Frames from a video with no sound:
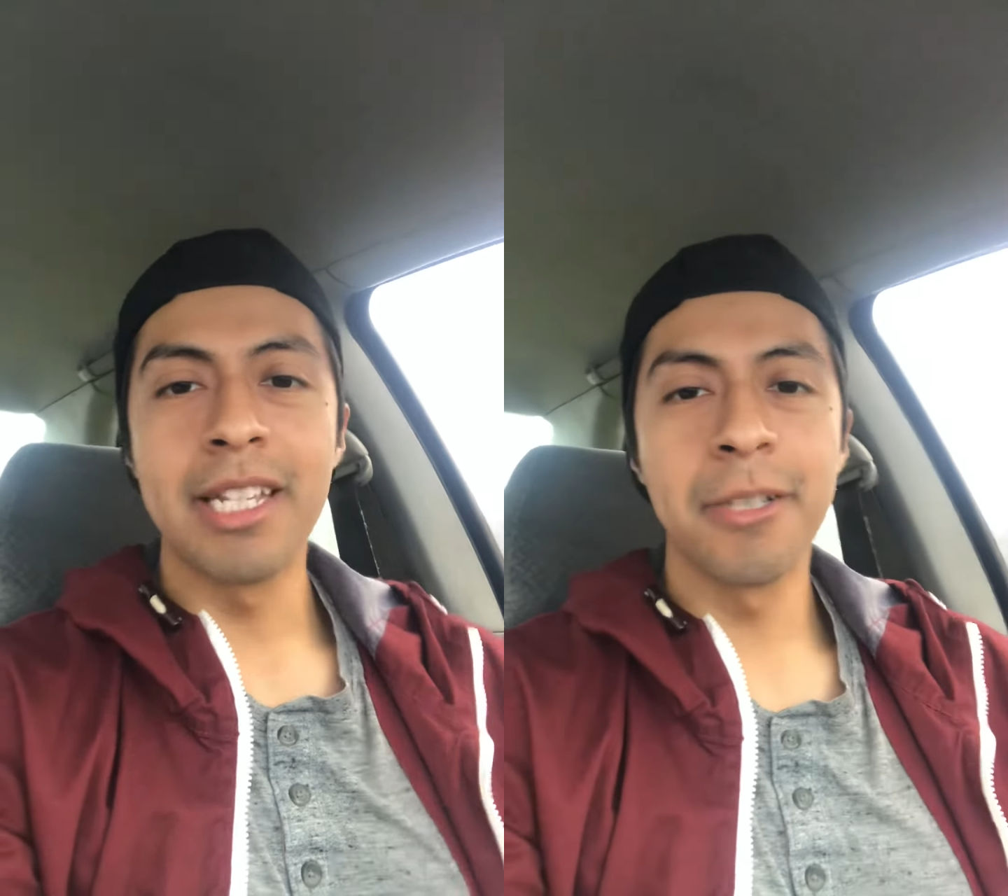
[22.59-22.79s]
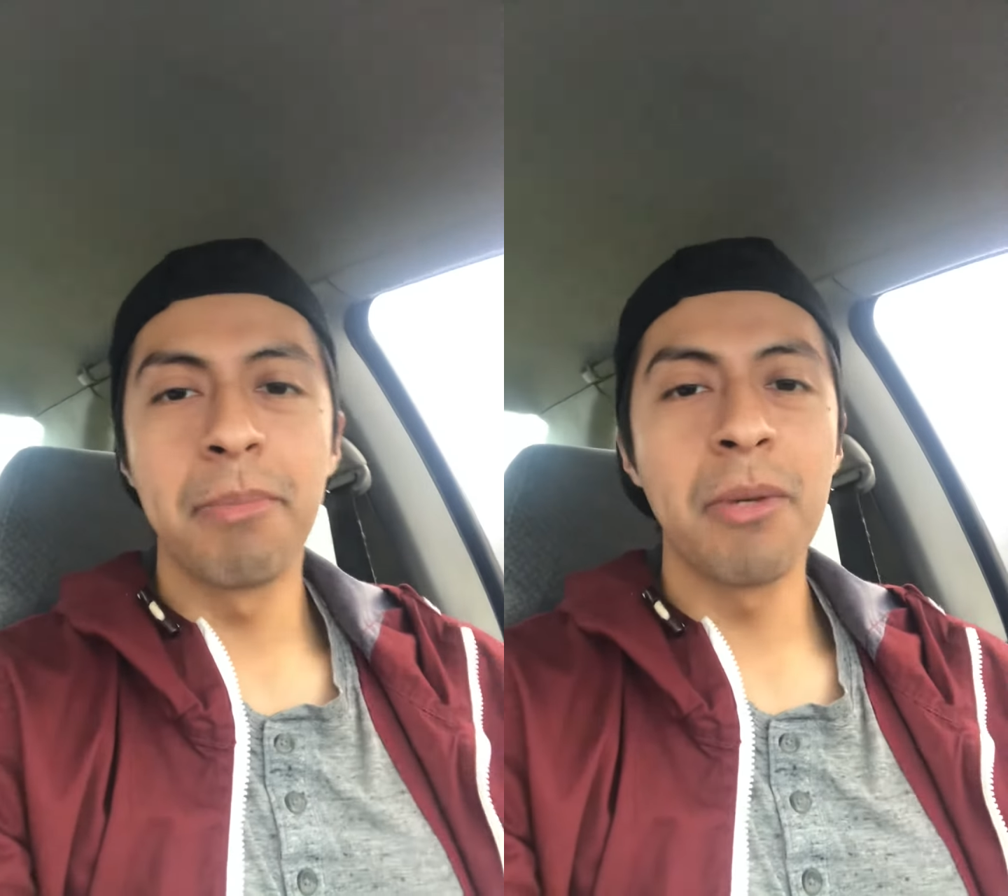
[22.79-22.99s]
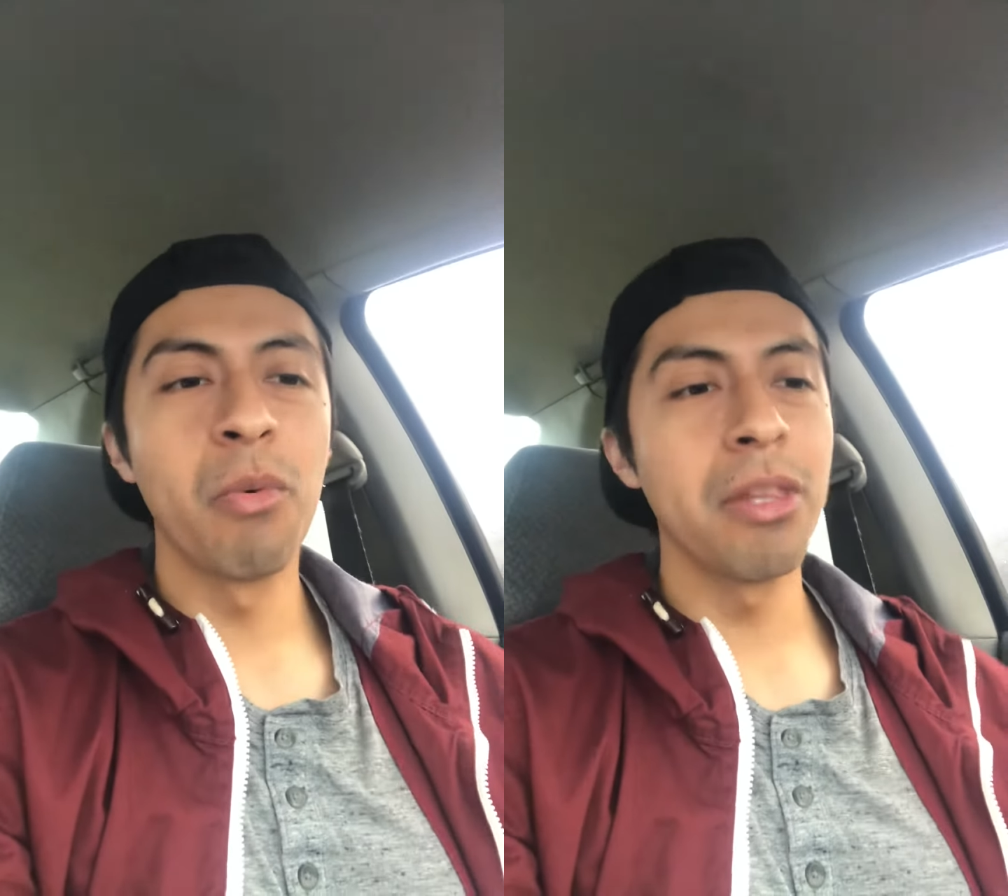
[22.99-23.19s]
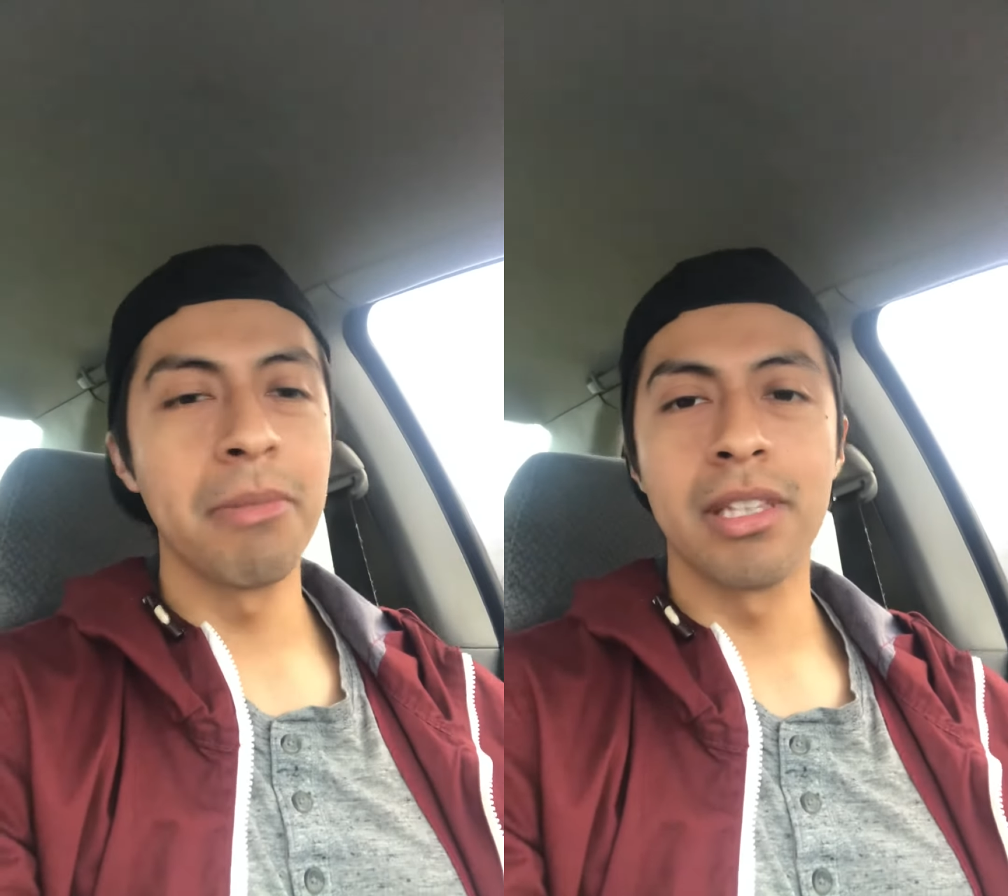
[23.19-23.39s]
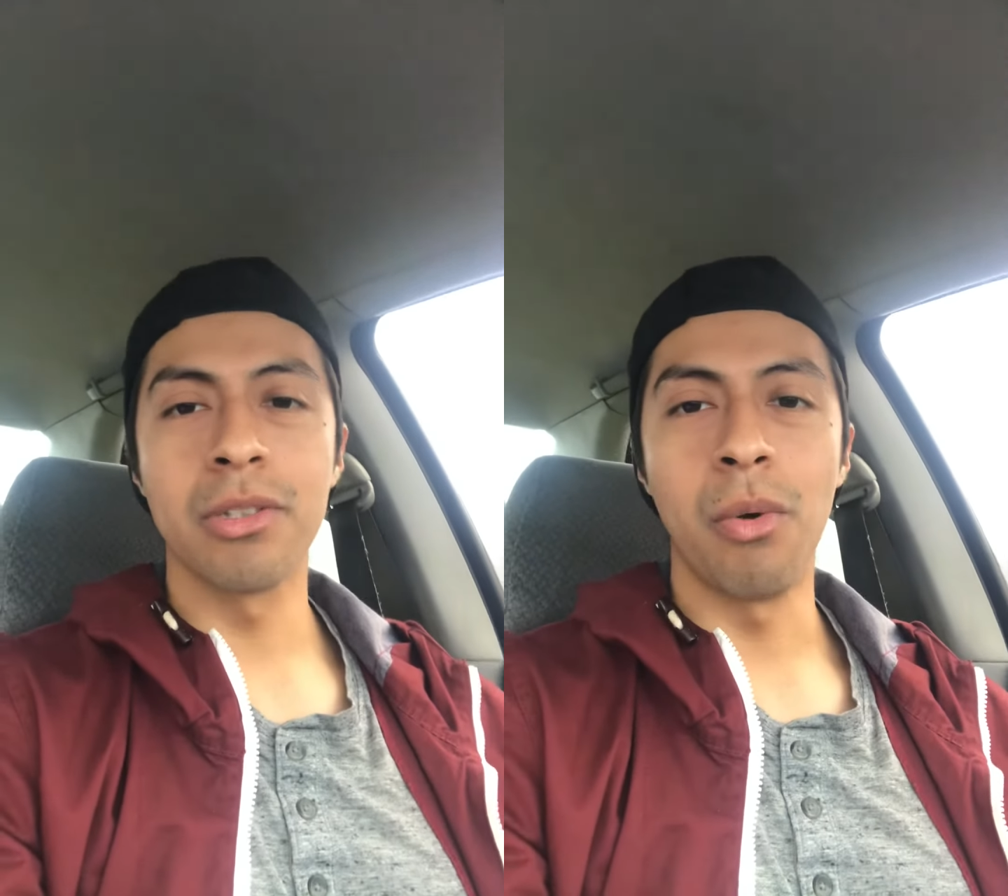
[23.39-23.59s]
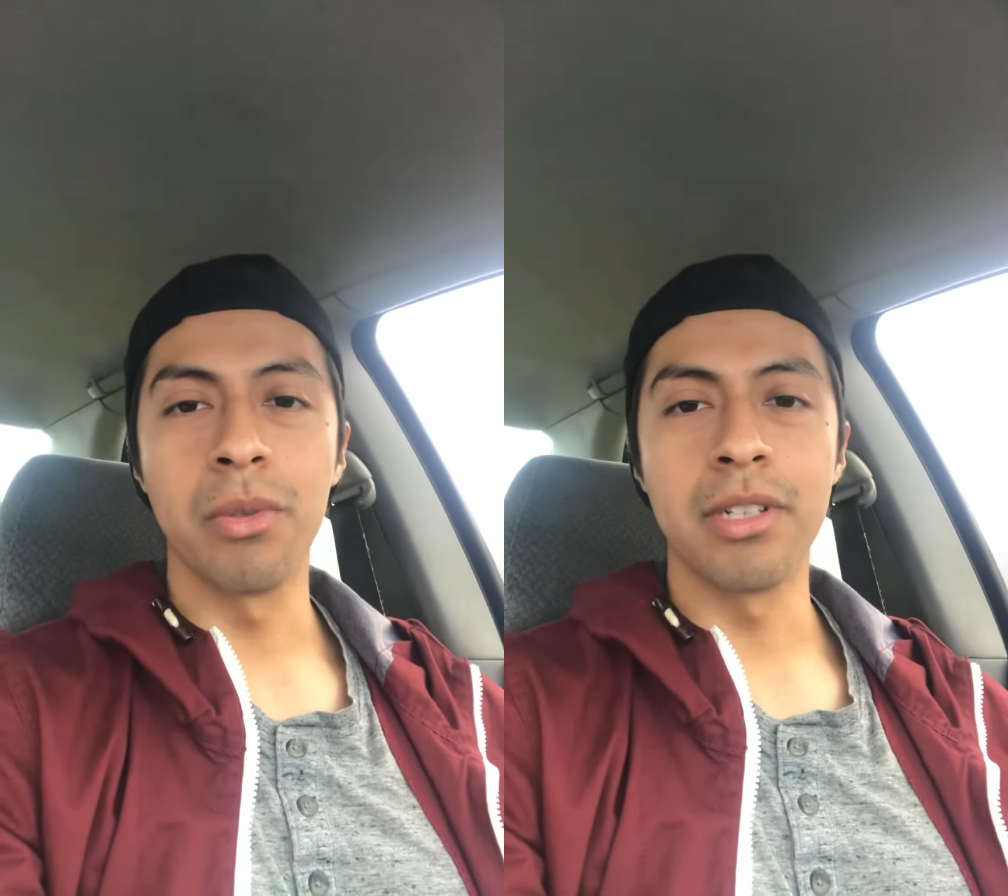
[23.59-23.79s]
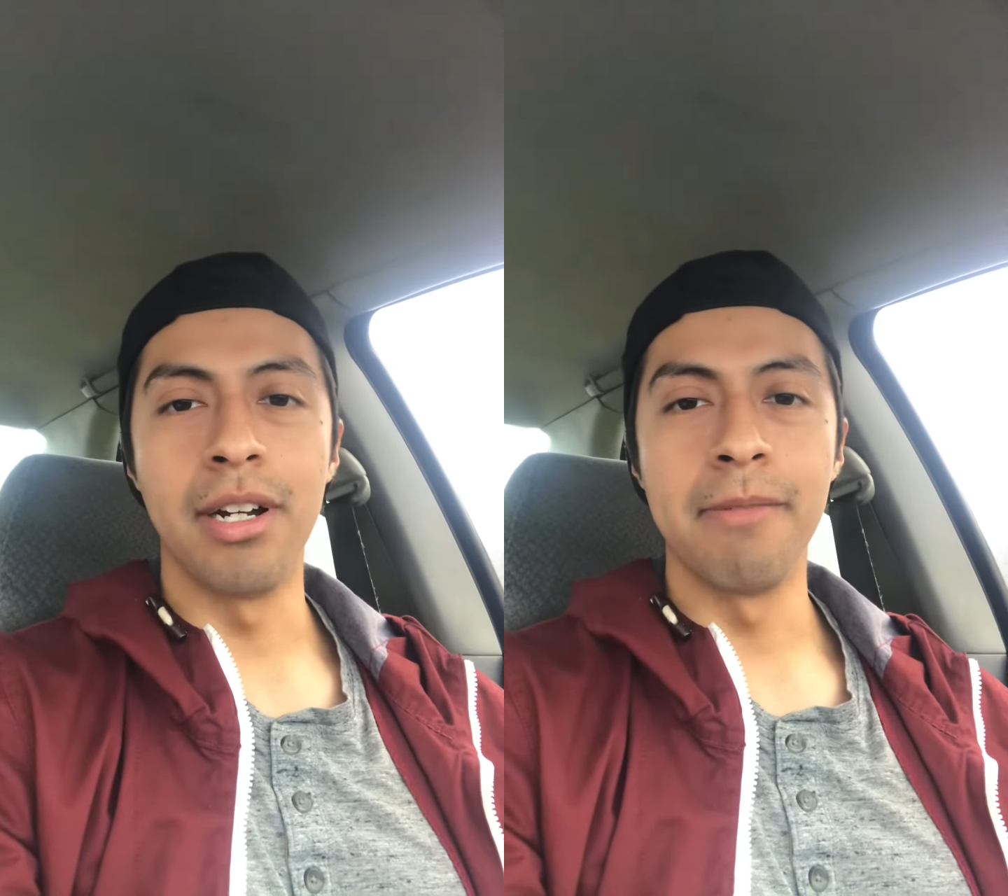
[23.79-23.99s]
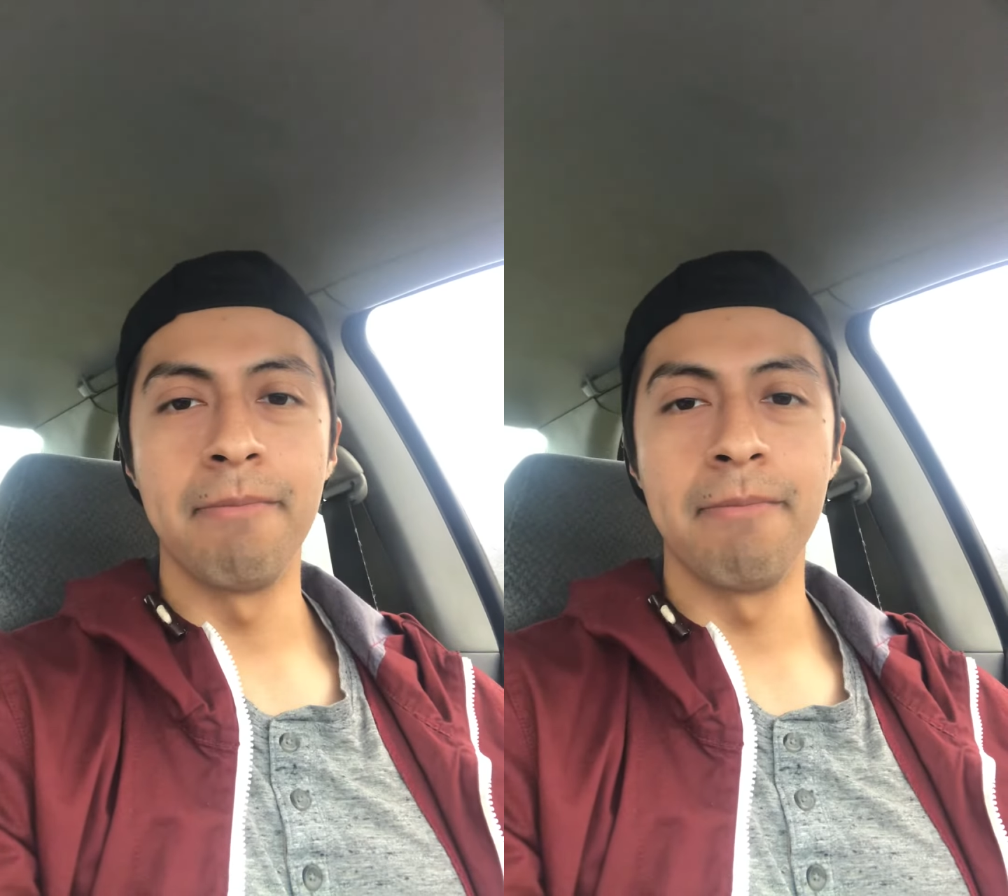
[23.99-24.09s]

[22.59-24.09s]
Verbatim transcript: He's been with me this whole time.